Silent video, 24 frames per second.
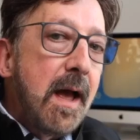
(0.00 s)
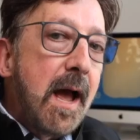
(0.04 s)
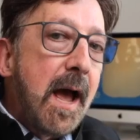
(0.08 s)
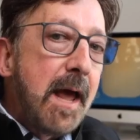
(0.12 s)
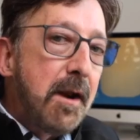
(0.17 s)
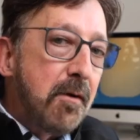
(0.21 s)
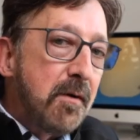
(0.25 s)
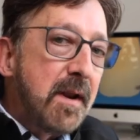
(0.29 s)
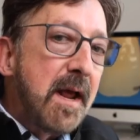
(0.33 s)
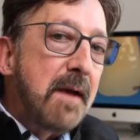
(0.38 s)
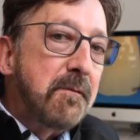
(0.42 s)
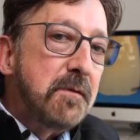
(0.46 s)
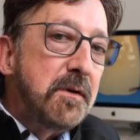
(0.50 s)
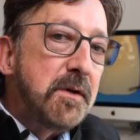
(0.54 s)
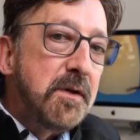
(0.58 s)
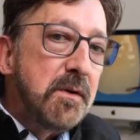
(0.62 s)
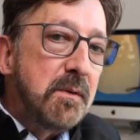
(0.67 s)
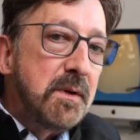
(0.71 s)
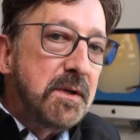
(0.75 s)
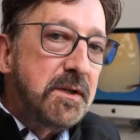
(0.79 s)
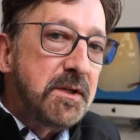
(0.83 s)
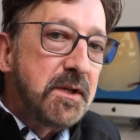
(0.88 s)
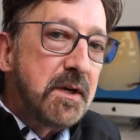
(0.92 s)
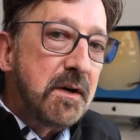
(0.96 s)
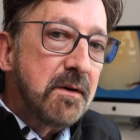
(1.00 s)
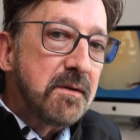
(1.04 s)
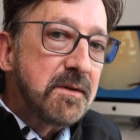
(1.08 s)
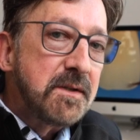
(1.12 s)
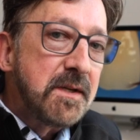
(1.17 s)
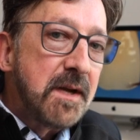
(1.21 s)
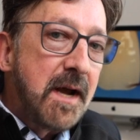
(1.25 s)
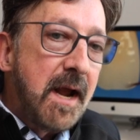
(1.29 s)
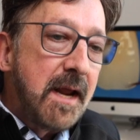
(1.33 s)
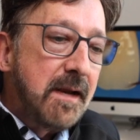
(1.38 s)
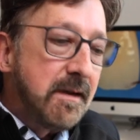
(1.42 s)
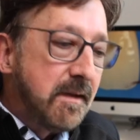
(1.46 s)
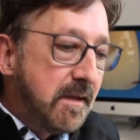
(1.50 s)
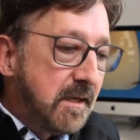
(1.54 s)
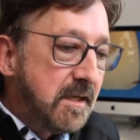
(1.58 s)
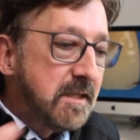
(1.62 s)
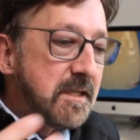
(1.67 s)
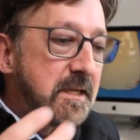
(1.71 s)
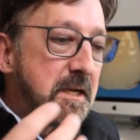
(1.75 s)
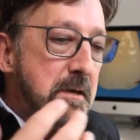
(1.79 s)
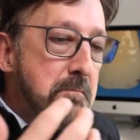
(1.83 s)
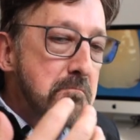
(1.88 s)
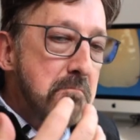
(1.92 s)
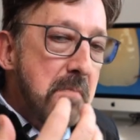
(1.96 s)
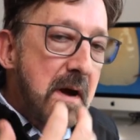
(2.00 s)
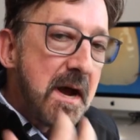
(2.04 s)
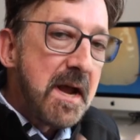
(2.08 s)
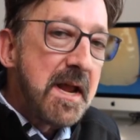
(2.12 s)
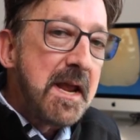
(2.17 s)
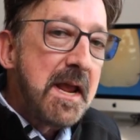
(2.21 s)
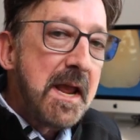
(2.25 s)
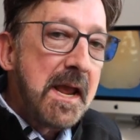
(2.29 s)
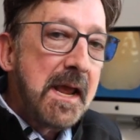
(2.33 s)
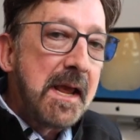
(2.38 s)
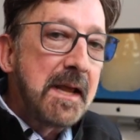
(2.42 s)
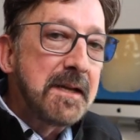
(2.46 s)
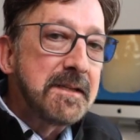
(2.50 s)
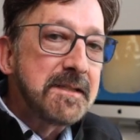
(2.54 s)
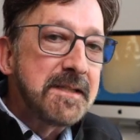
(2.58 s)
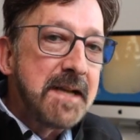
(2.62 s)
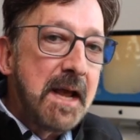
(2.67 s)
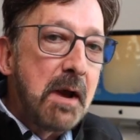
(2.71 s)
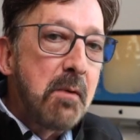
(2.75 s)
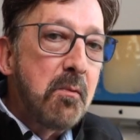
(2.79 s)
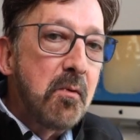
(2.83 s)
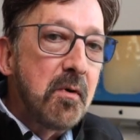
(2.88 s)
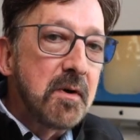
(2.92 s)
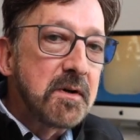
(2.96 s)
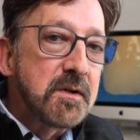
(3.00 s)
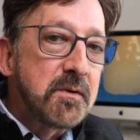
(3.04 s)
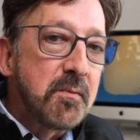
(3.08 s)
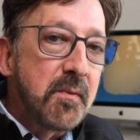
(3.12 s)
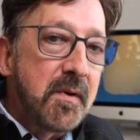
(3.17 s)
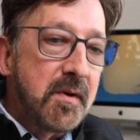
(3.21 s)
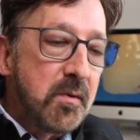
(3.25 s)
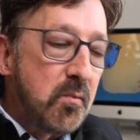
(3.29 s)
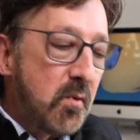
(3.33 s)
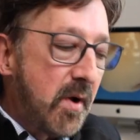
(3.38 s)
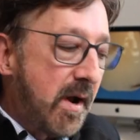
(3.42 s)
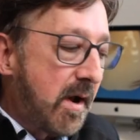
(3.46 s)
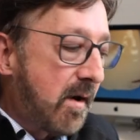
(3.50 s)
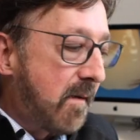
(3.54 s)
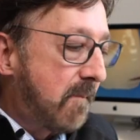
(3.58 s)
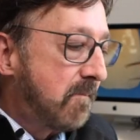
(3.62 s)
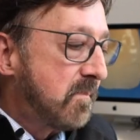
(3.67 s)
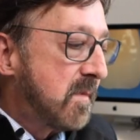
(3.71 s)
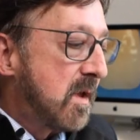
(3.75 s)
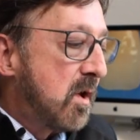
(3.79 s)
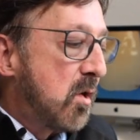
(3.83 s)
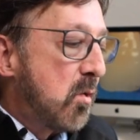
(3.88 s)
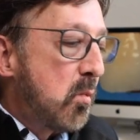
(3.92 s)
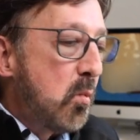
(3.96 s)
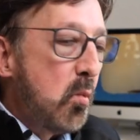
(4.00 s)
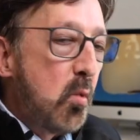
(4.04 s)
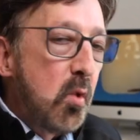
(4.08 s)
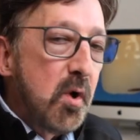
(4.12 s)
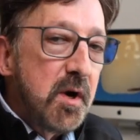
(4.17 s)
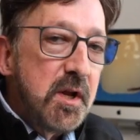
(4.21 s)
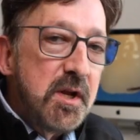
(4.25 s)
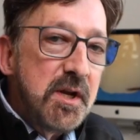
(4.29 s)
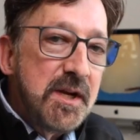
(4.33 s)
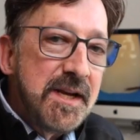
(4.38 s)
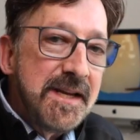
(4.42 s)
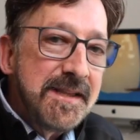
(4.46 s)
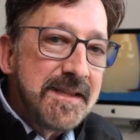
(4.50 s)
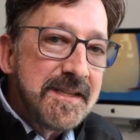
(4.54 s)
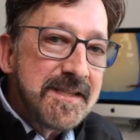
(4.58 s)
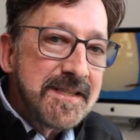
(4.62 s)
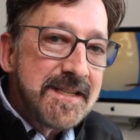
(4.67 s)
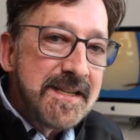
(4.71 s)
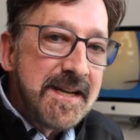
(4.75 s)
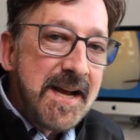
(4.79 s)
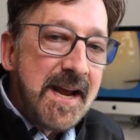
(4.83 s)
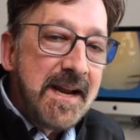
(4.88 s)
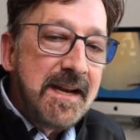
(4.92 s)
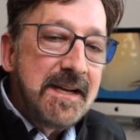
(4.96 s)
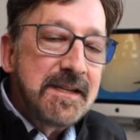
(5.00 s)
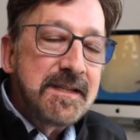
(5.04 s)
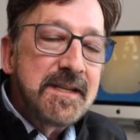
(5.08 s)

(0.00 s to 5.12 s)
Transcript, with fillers: I don't have to do it chairside. At least in my hands, that works really well. Where do you get this light?